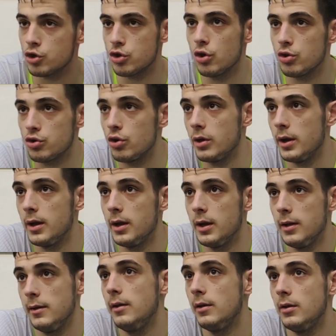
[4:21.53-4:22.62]
Sure, sure.
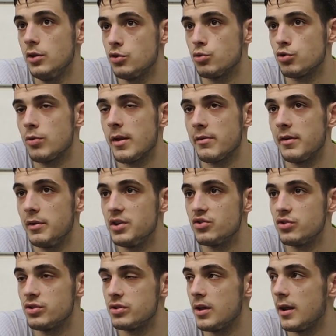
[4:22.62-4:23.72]
This was one of the
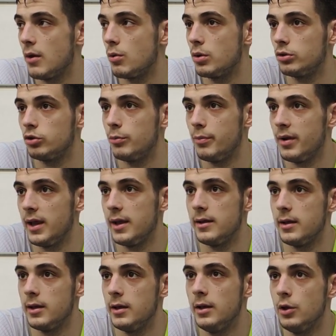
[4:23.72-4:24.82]
reasons that I wanted to play
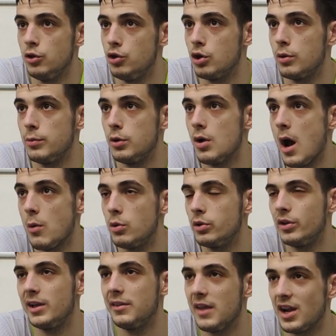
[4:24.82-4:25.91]
in Europe. You know, I wanted
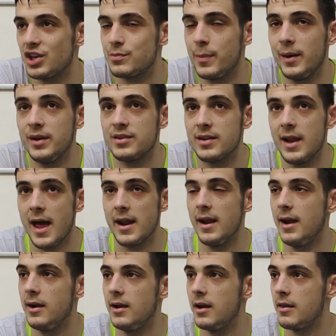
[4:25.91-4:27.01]
to get that experience a lot
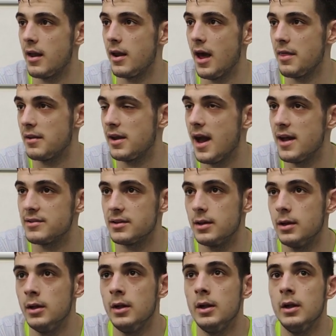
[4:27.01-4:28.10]
earlier than other guys.
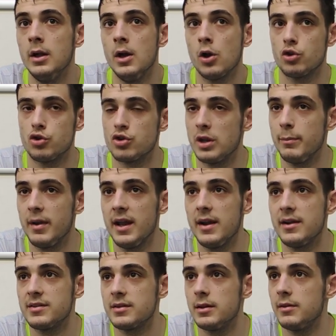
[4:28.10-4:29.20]
Because usually
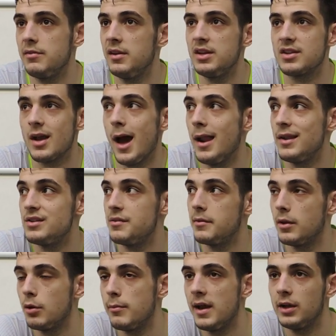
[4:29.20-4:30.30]
players finish college, if
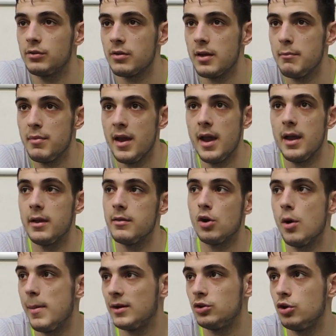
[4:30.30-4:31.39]
they don't make it to the NBA, they
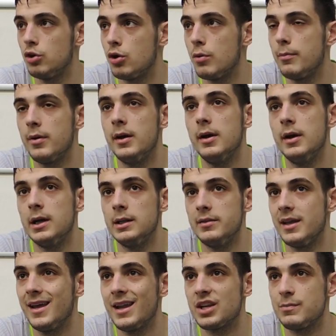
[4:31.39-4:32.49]
go back to Europe.
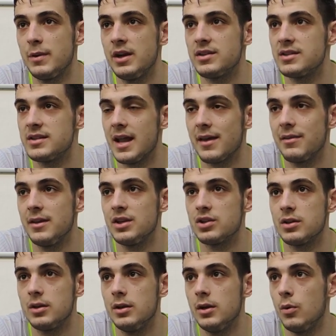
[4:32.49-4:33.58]
They get experiences like
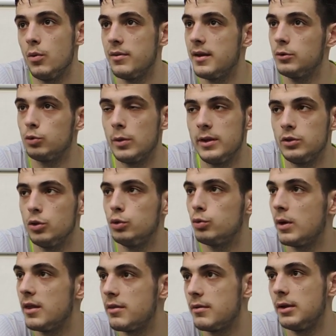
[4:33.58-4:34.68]
this when they're 22,
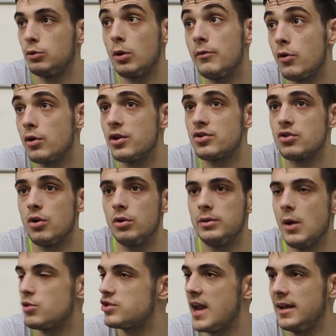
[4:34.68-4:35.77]
23, 24 years old.
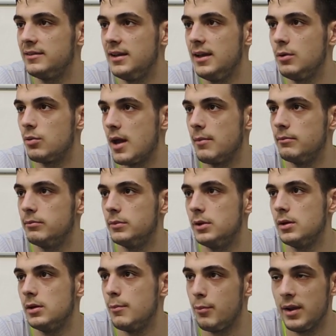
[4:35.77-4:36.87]
I was 19 when I
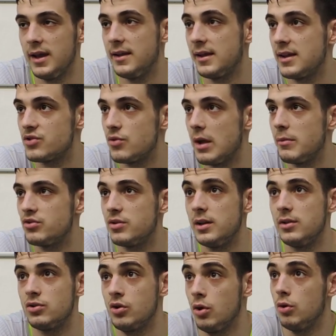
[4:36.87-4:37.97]
played against Real
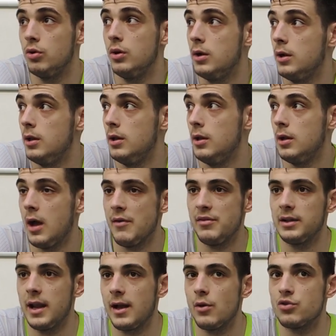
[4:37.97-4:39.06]
Madrid, so I
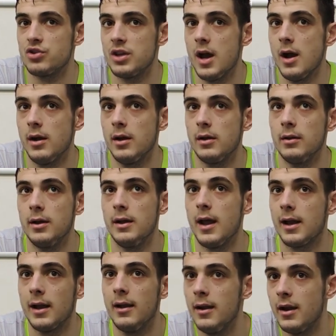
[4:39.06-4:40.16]
felt like I was young and I
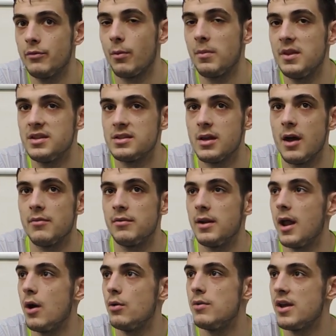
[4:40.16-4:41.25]
can learn from this stuff. And
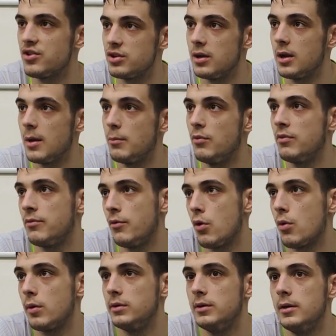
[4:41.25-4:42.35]
now next year, I'm moving
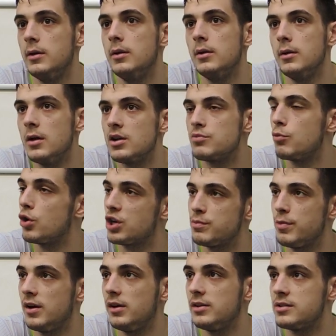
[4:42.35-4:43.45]
forward. It's more
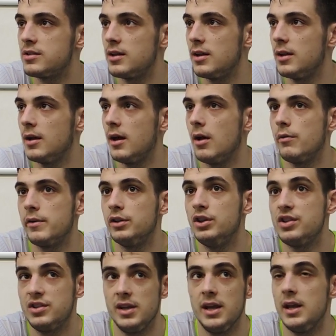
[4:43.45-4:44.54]
experienced, and I've
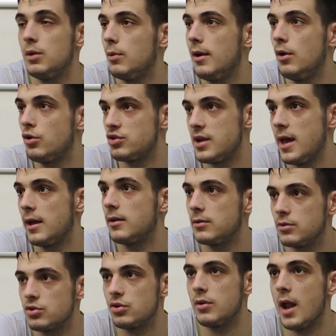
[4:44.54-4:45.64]
already seen what it looks like,
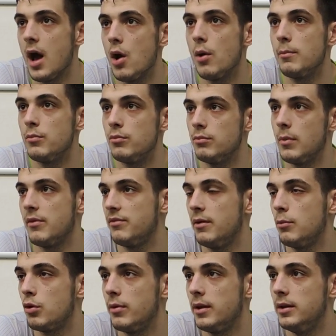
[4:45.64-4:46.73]
so now I feel
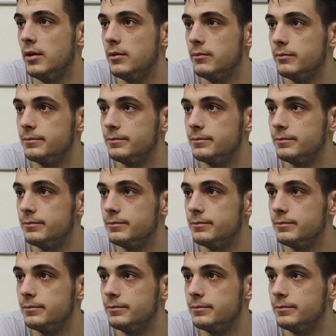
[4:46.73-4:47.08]
more ready.